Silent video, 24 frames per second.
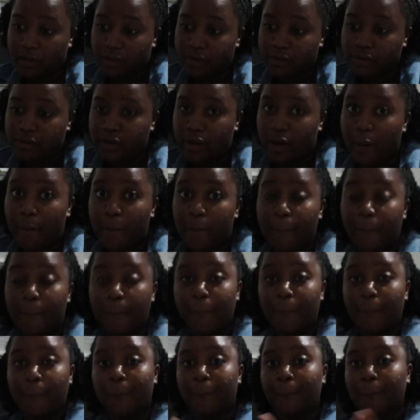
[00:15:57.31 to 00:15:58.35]
So
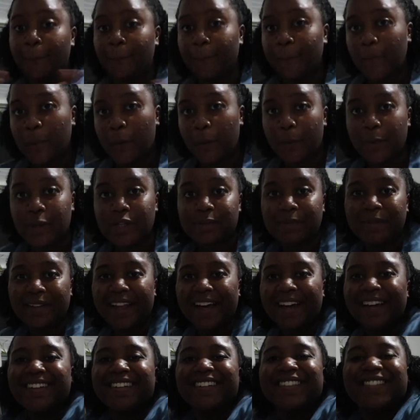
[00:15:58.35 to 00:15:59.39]
wish me
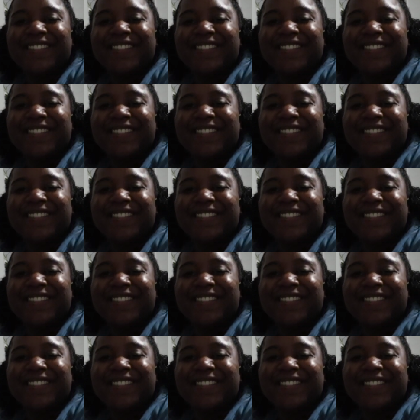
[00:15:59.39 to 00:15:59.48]
luck.